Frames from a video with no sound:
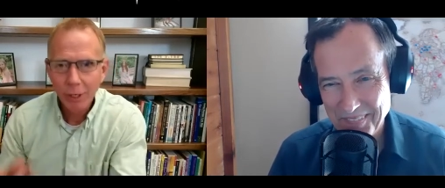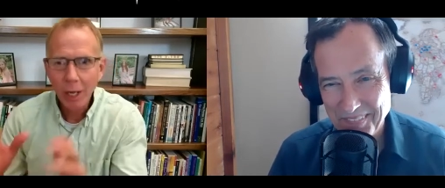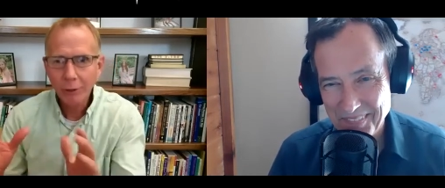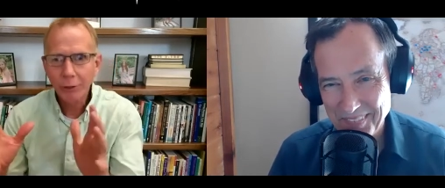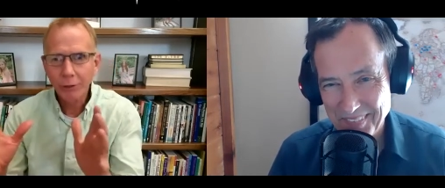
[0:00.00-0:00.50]

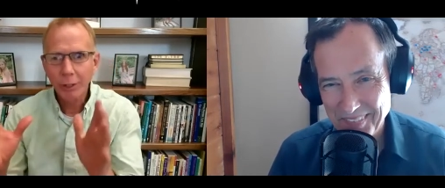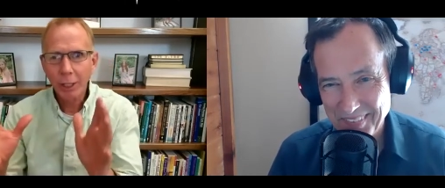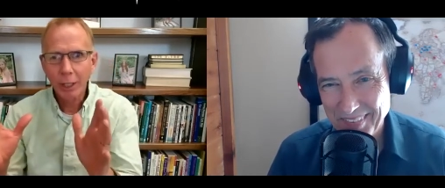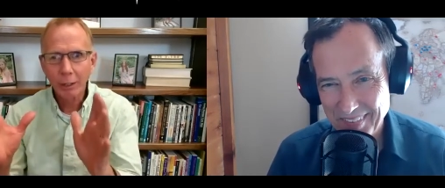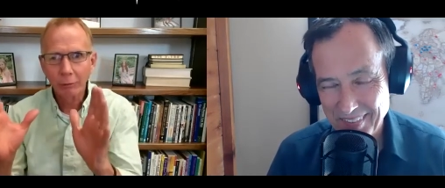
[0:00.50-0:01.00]
Speaker 1: not just
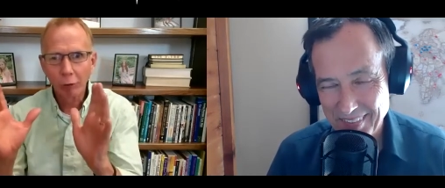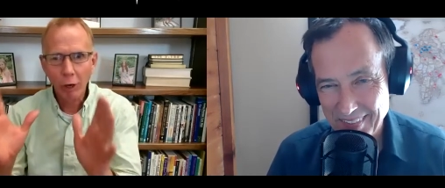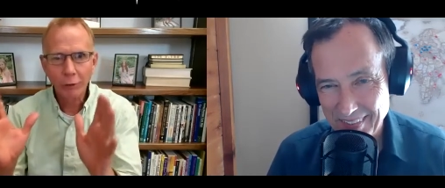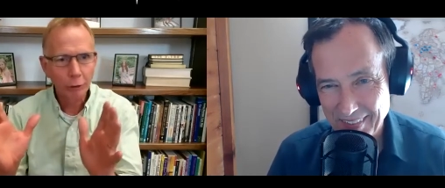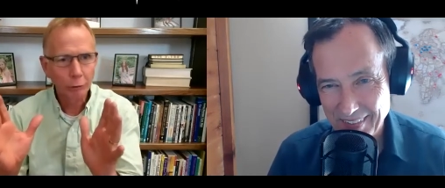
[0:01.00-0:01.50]
thinking of
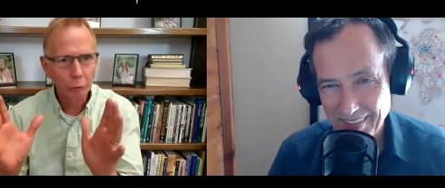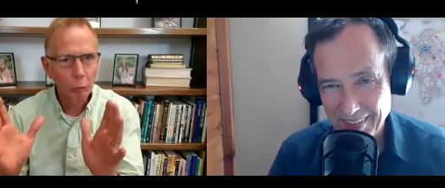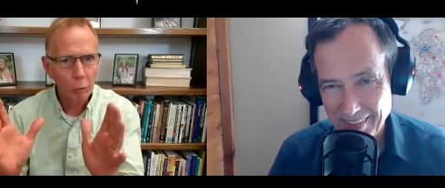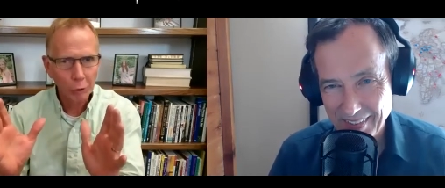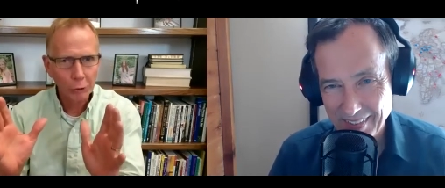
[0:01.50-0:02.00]
cross-cultural
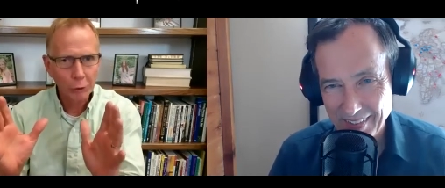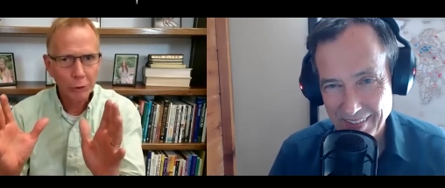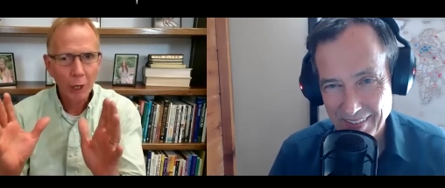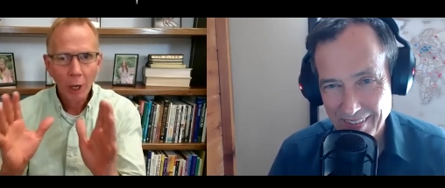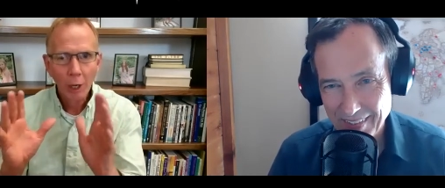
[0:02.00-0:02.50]
workers
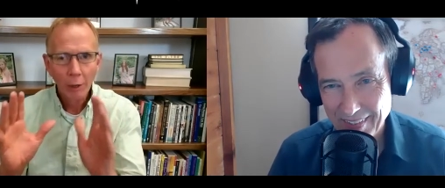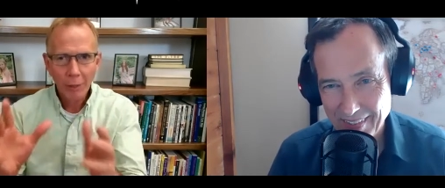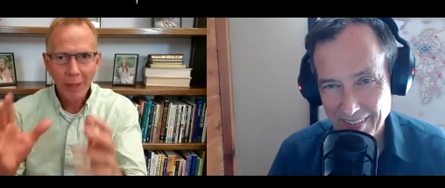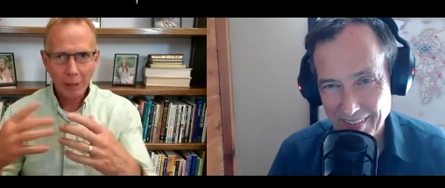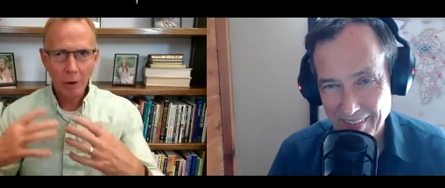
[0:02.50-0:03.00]

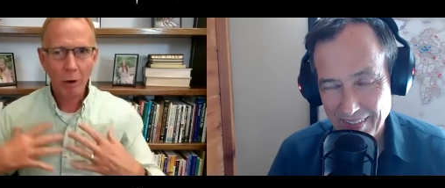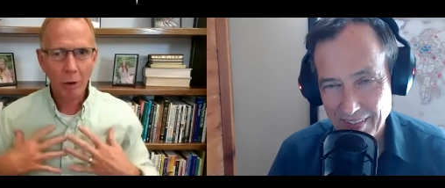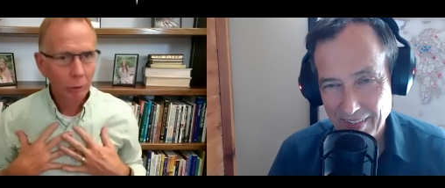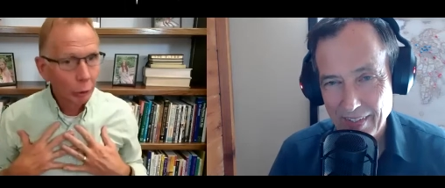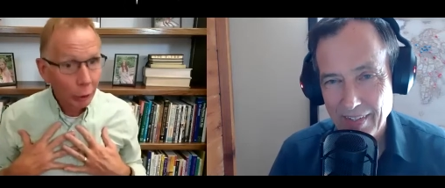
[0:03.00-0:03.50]
that
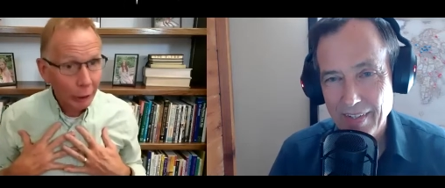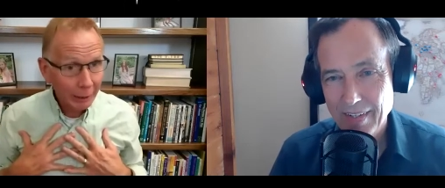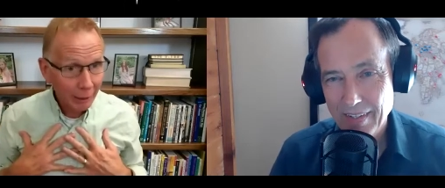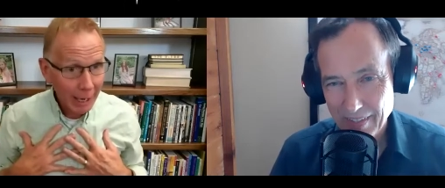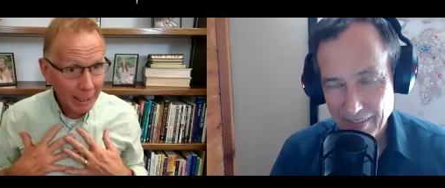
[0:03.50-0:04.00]
are looking
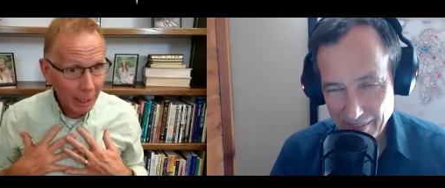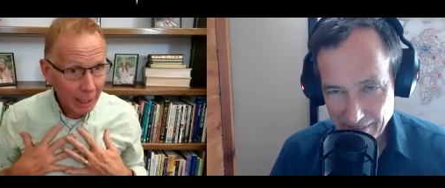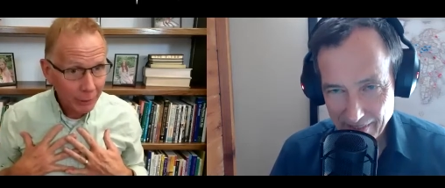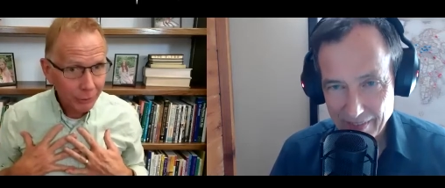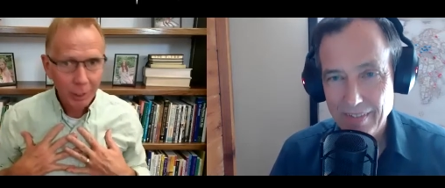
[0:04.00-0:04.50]
like
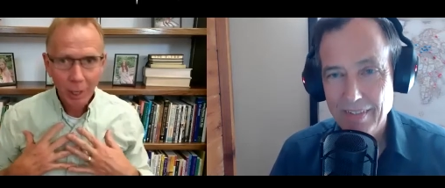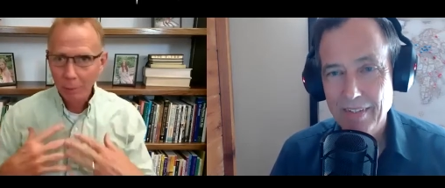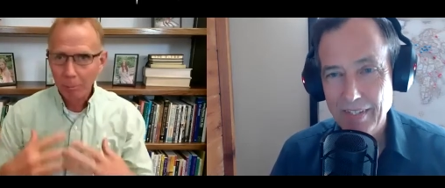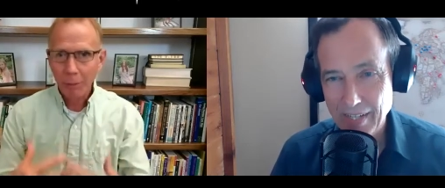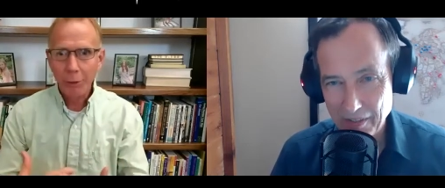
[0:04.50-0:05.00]
us,
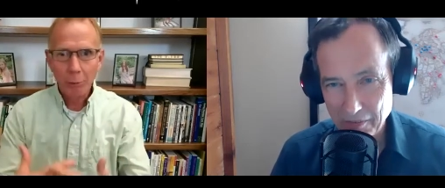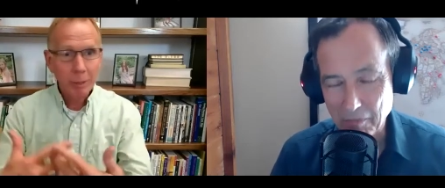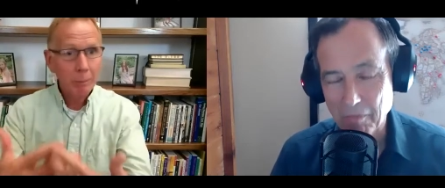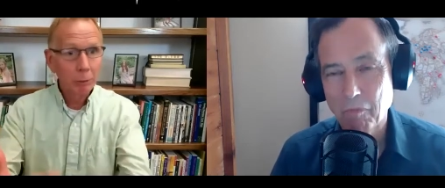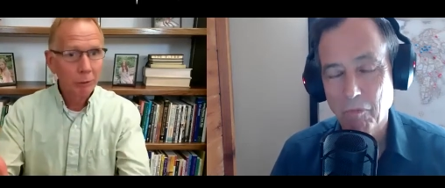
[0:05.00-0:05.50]
but they're
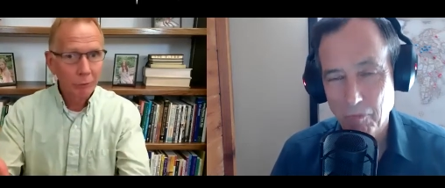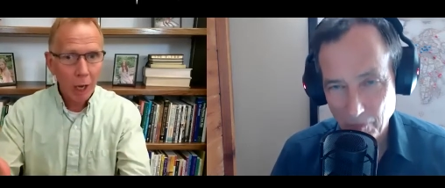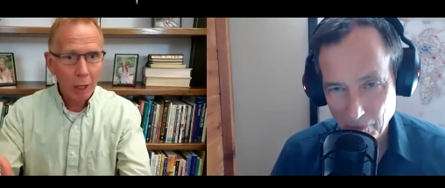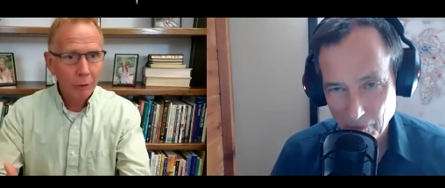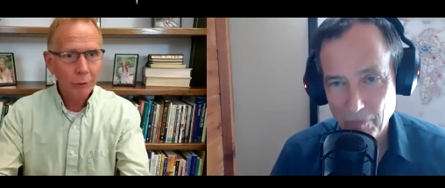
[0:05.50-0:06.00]
people of
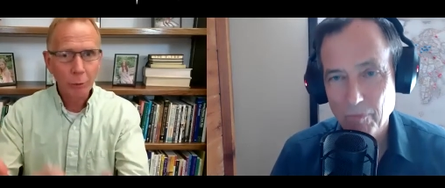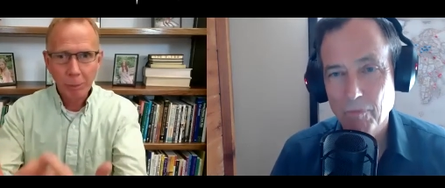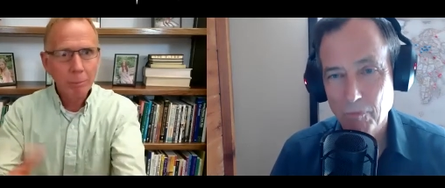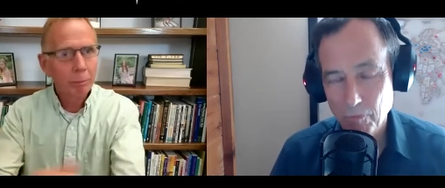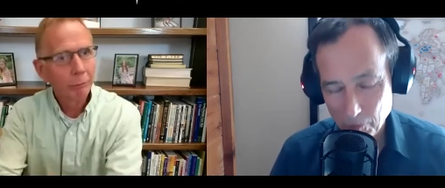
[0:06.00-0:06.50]
color, they're
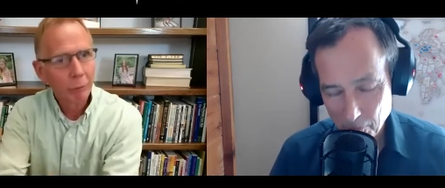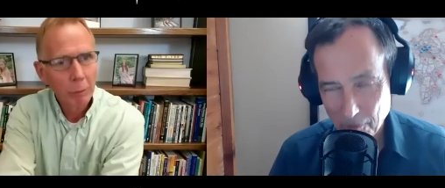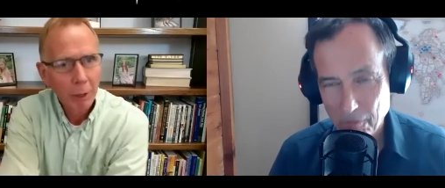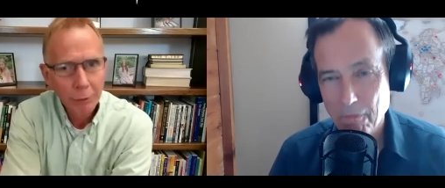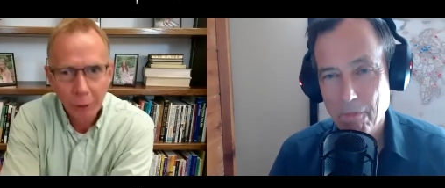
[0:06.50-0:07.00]
people from
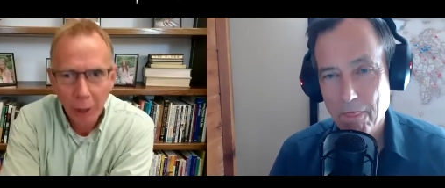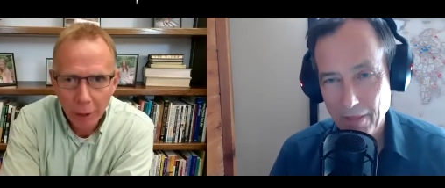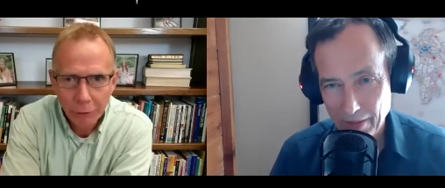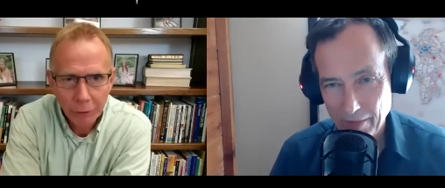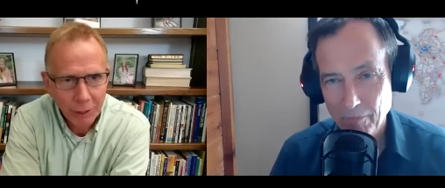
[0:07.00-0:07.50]
other
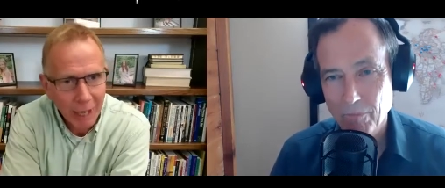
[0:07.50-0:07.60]
countries.